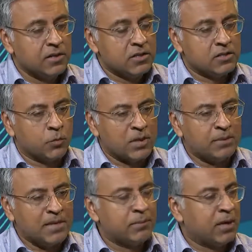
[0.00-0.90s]
So when I
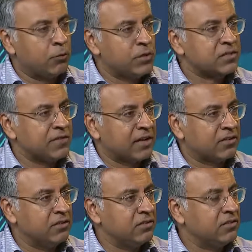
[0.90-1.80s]
mean by risk
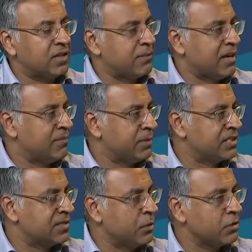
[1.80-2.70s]
factors, they may have been
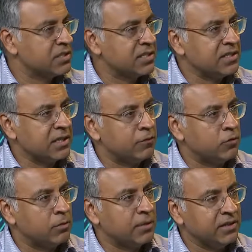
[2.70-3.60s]
smokers in their
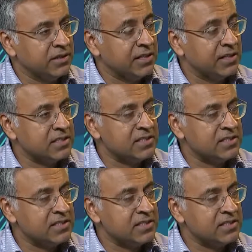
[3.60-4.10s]
former years,